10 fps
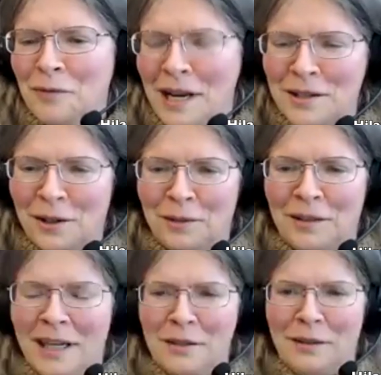rest on
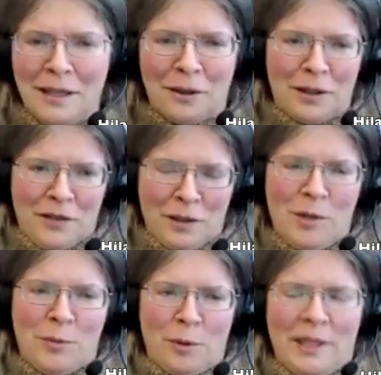I do lean on a lot of other
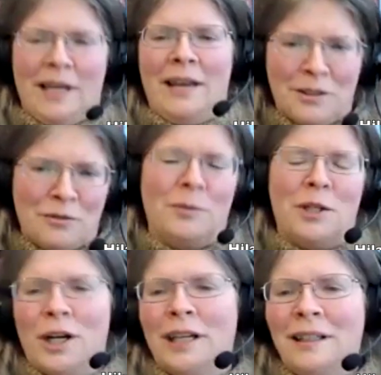people, but yeah, that's from
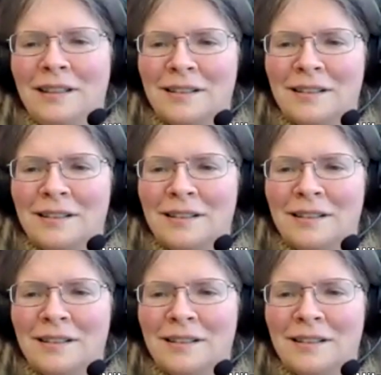okay. the Chinese.